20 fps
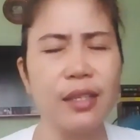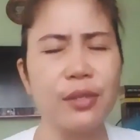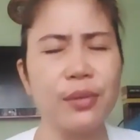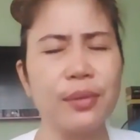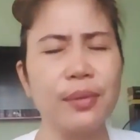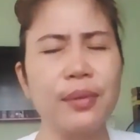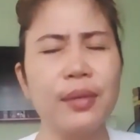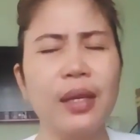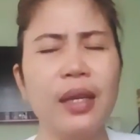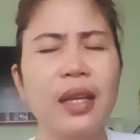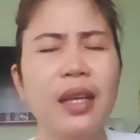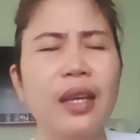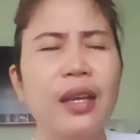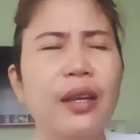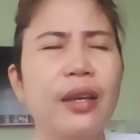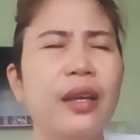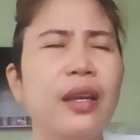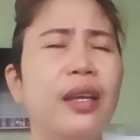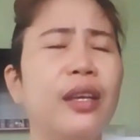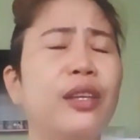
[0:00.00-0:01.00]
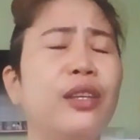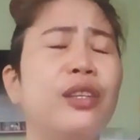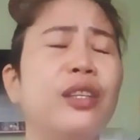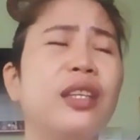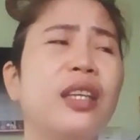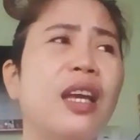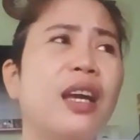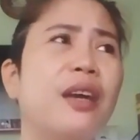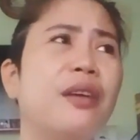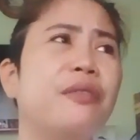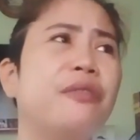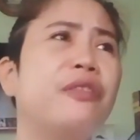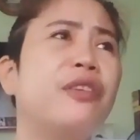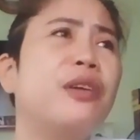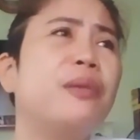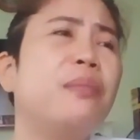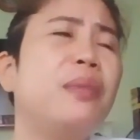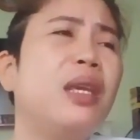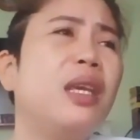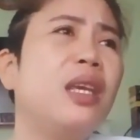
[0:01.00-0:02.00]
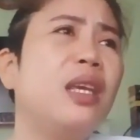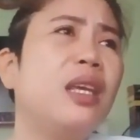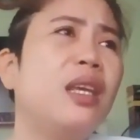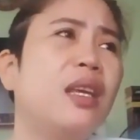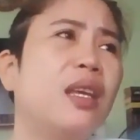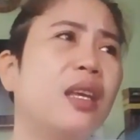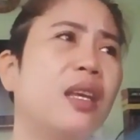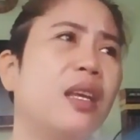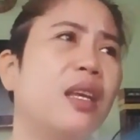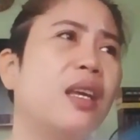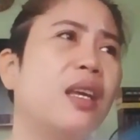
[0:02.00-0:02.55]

So yun nga, for me,